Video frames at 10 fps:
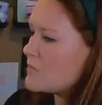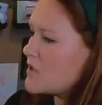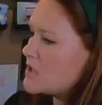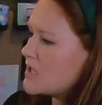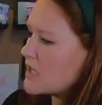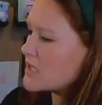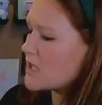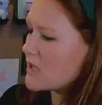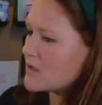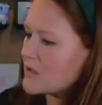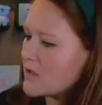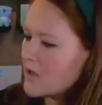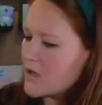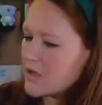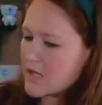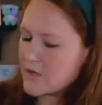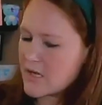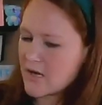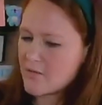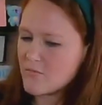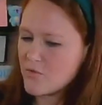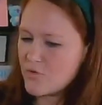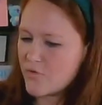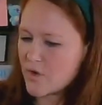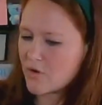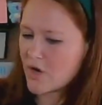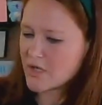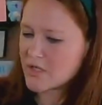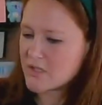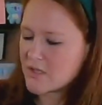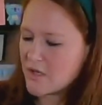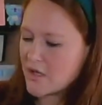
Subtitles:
BTS can kind of move across